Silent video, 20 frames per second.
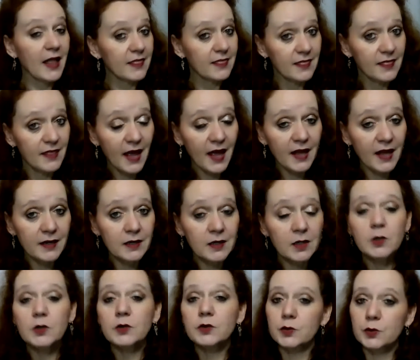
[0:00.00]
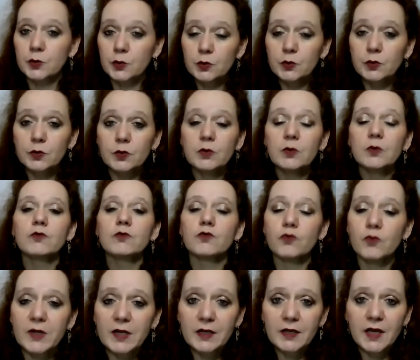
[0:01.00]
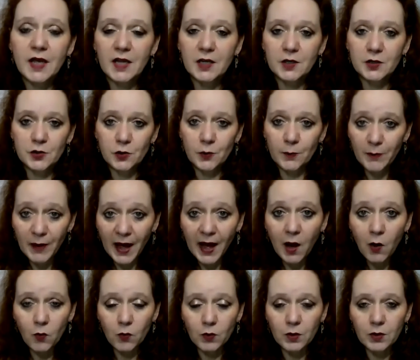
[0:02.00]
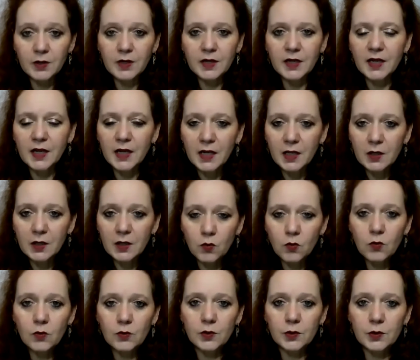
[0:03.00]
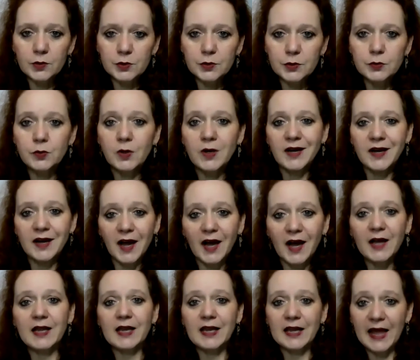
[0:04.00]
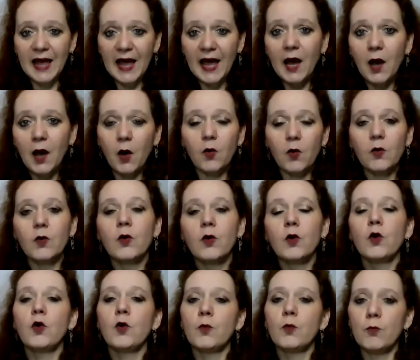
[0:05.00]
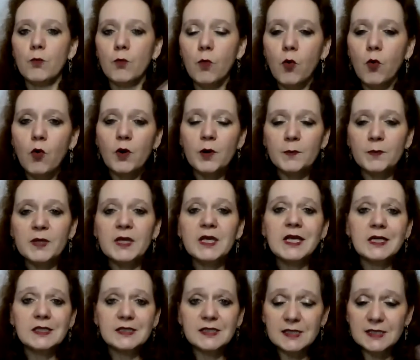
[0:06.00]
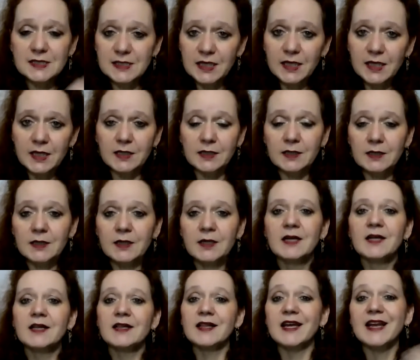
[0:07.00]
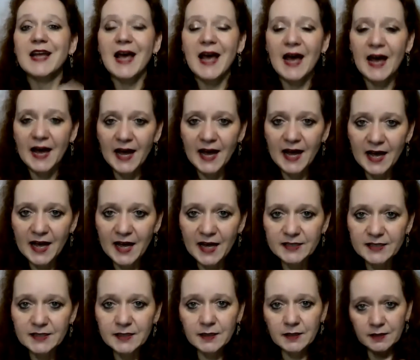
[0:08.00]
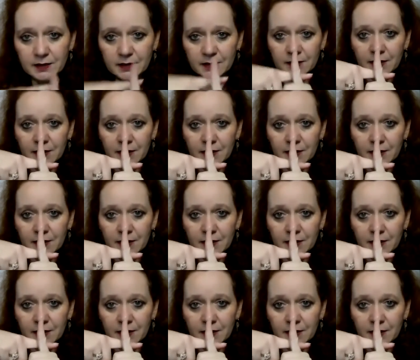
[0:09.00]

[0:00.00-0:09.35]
And then you regain your power in order to allow more pieces in that add